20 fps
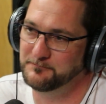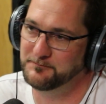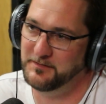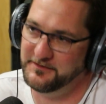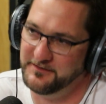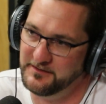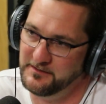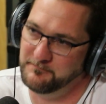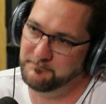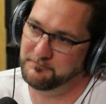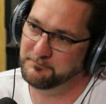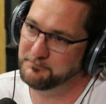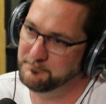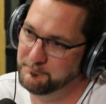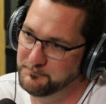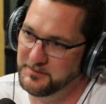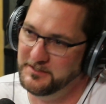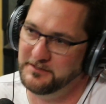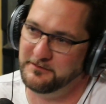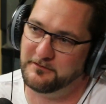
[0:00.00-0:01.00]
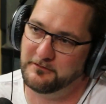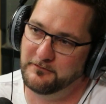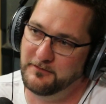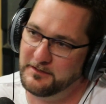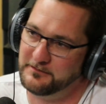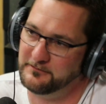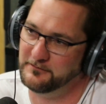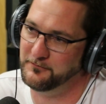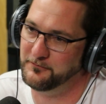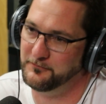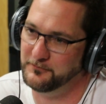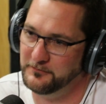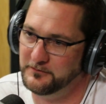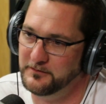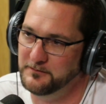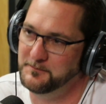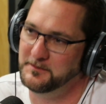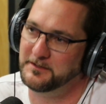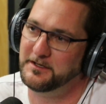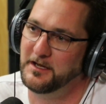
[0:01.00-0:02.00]
but then been corrected through
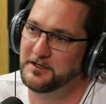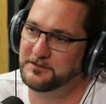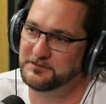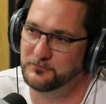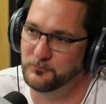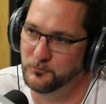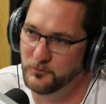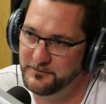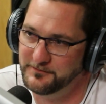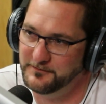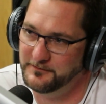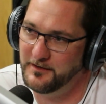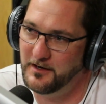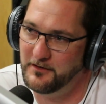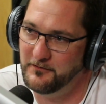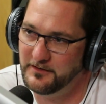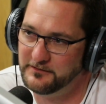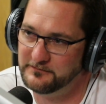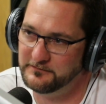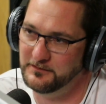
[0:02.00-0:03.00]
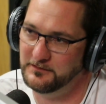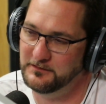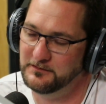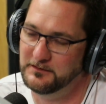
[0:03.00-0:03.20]
communication with the director.